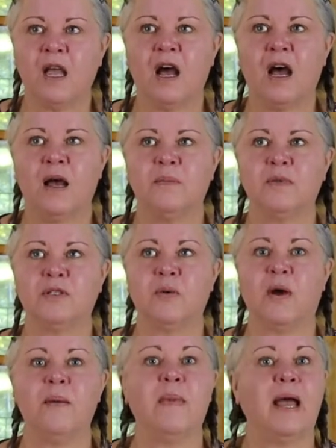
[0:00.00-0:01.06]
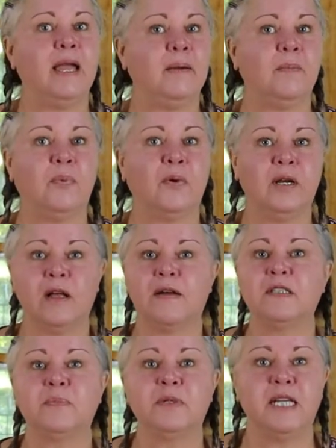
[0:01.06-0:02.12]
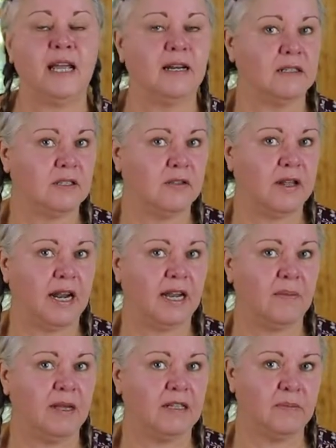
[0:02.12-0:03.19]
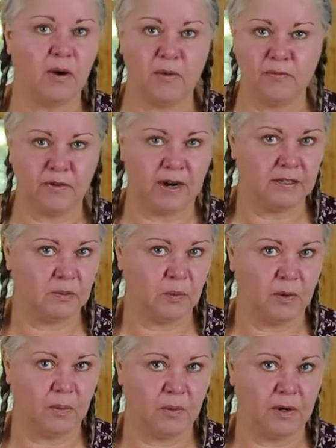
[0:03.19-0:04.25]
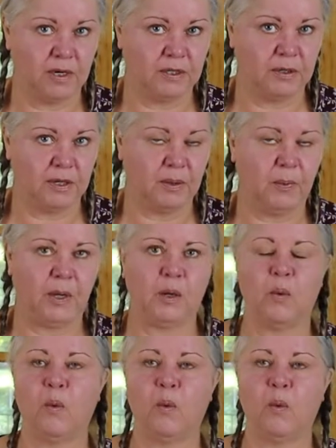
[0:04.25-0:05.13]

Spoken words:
So I might boil off some potatoes so that I can make some home fries one morning during the week.